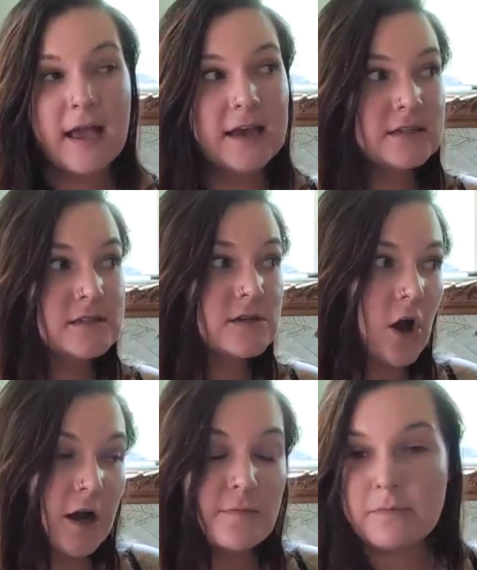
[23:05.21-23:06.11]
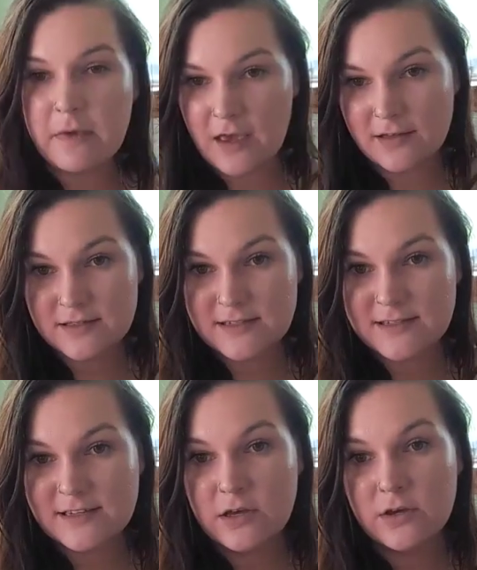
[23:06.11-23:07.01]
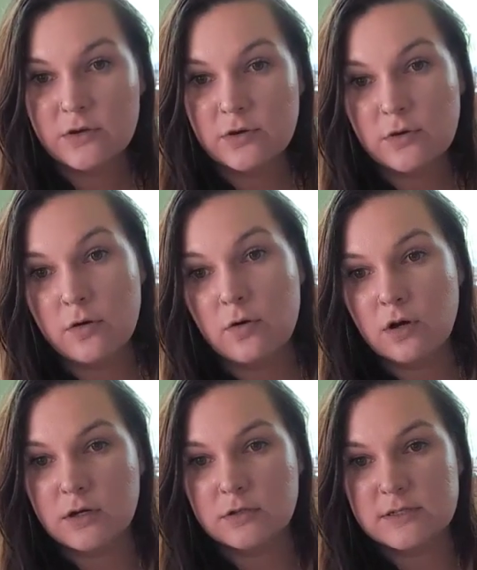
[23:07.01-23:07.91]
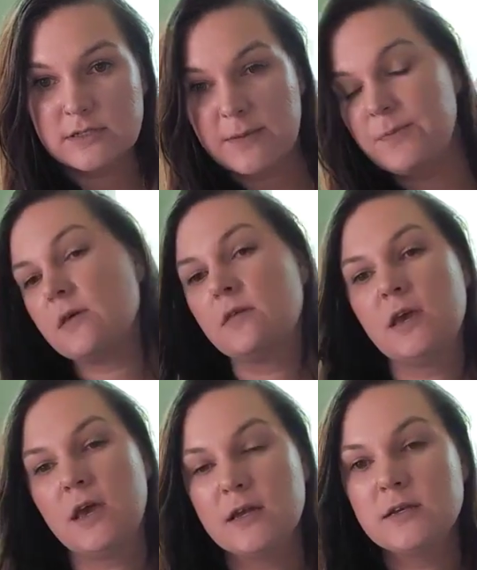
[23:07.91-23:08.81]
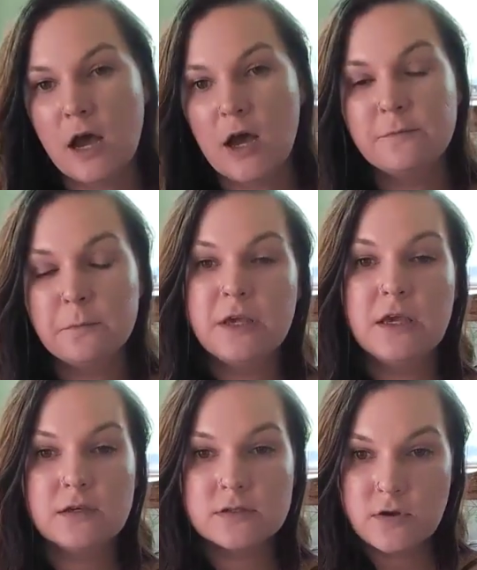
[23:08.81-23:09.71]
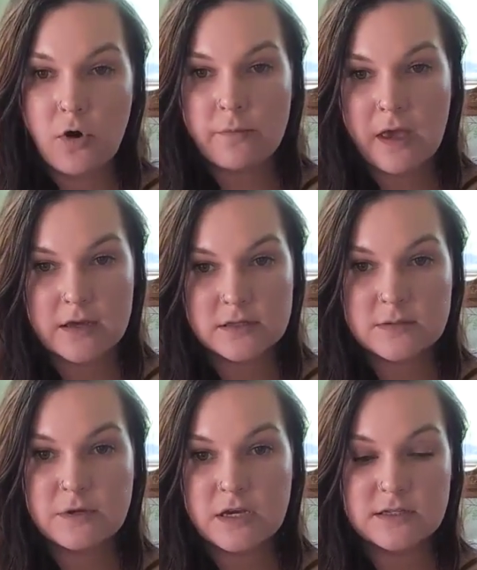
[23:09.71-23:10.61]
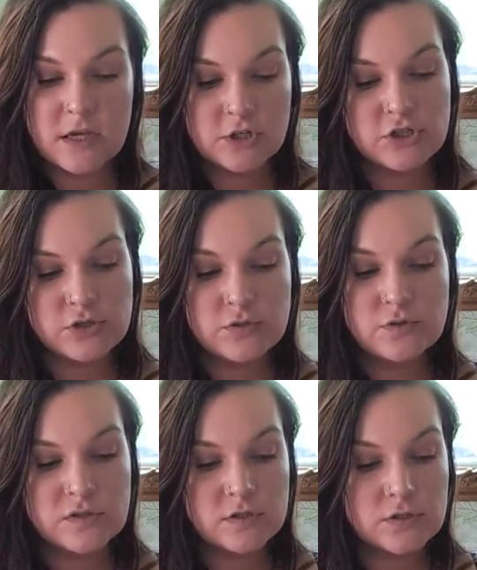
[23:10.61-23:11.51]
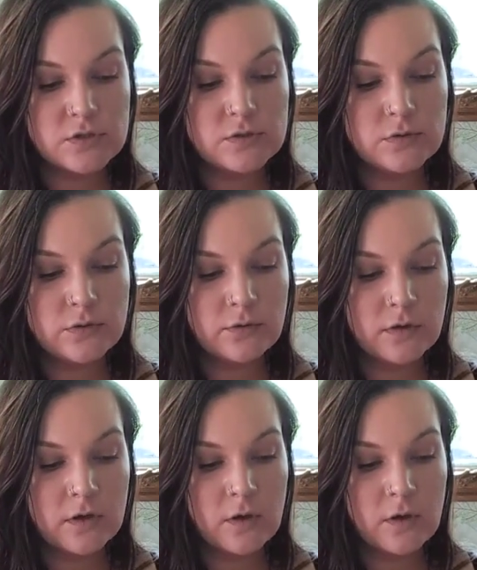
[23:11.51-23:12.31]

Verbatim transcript: And it's karma mates who typically end up being soulmates because they choose to